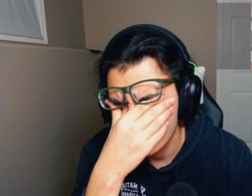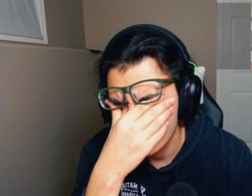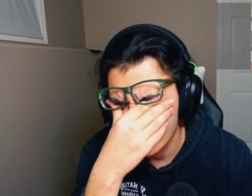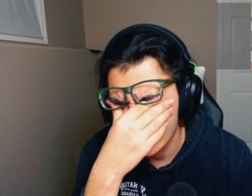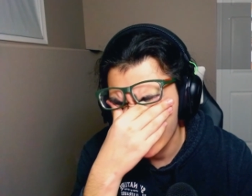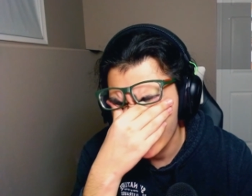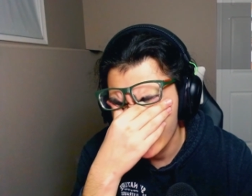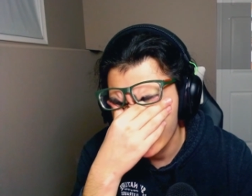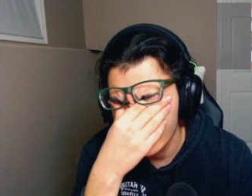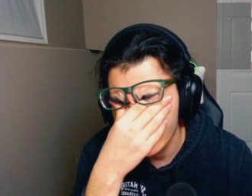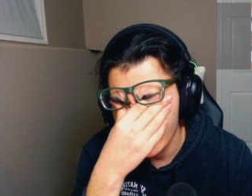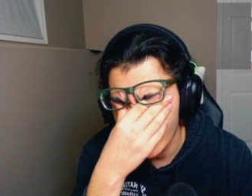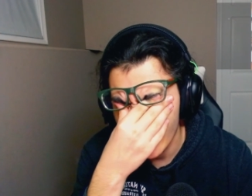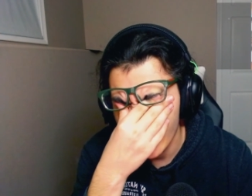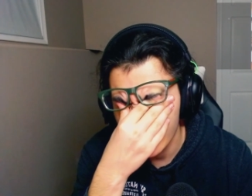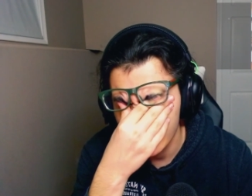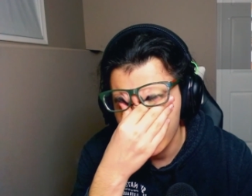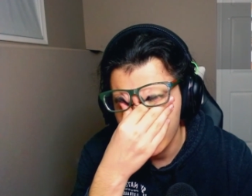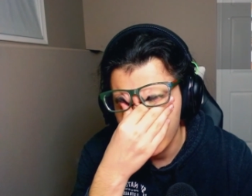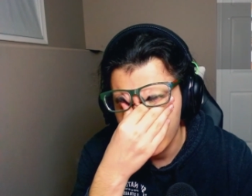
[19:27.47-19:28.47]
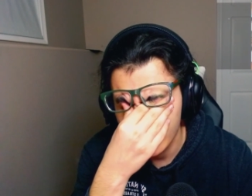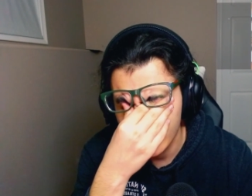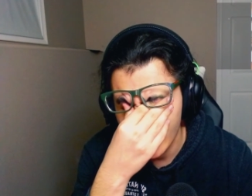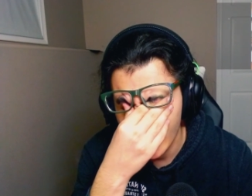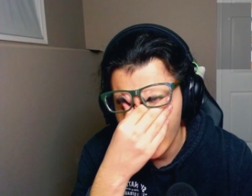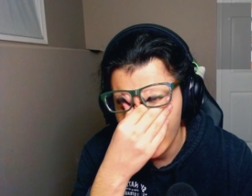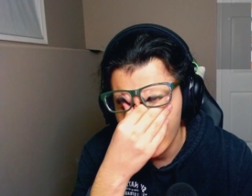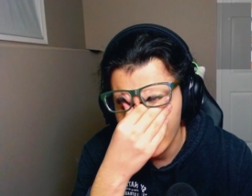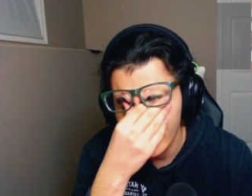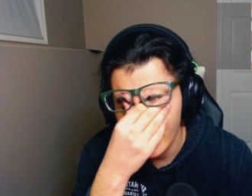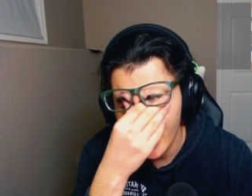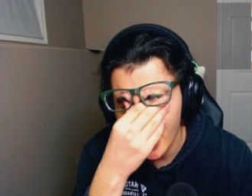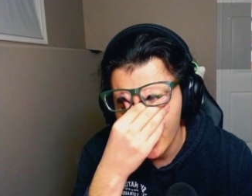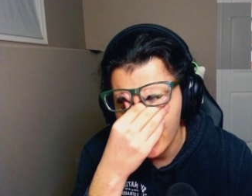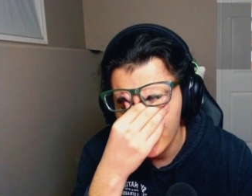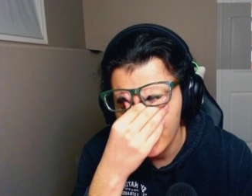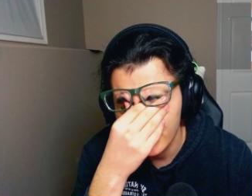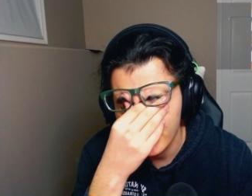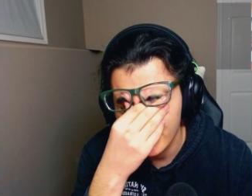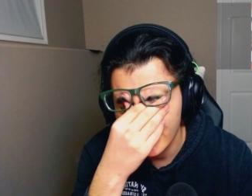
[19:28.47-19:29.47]
of ten out of ten
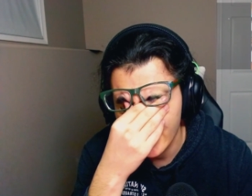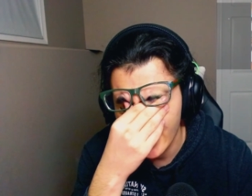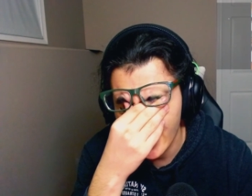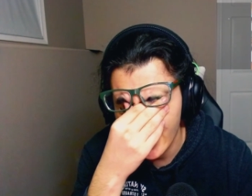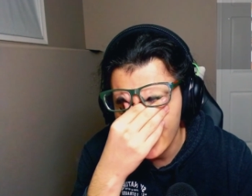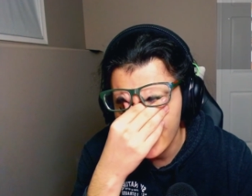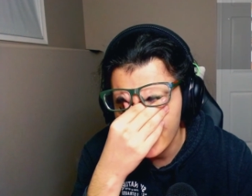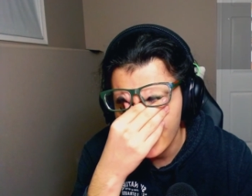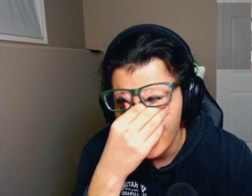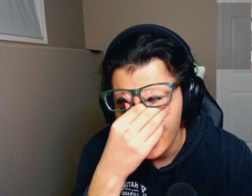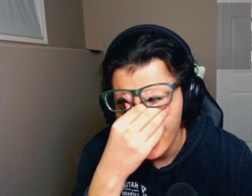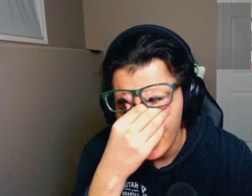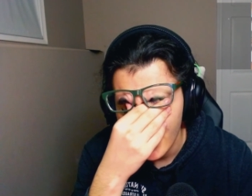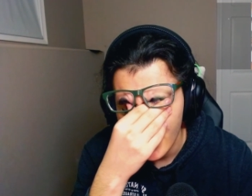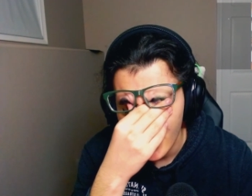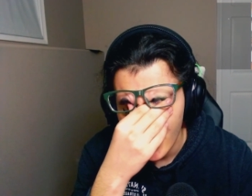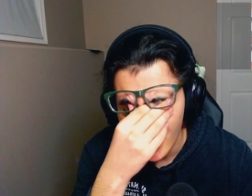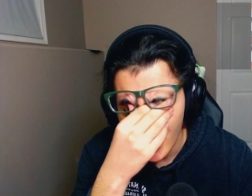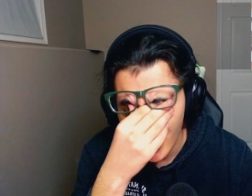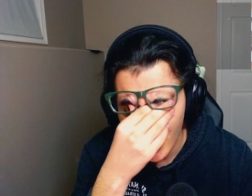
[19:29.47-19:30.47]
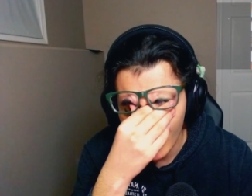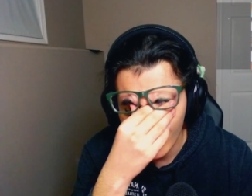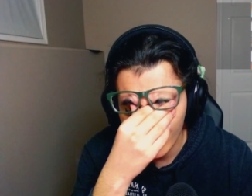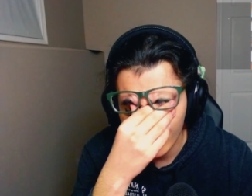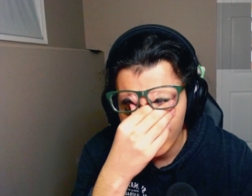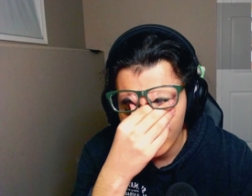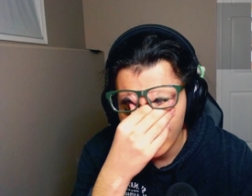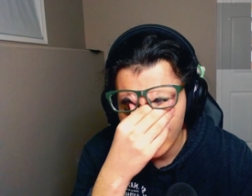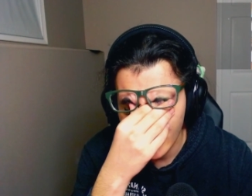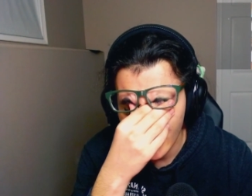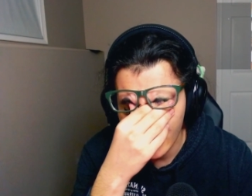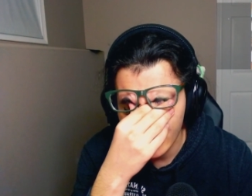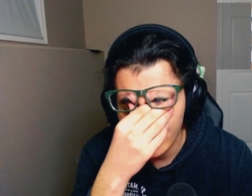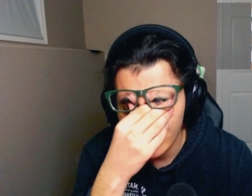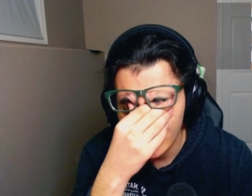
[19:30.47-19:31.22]
out of ten out of ten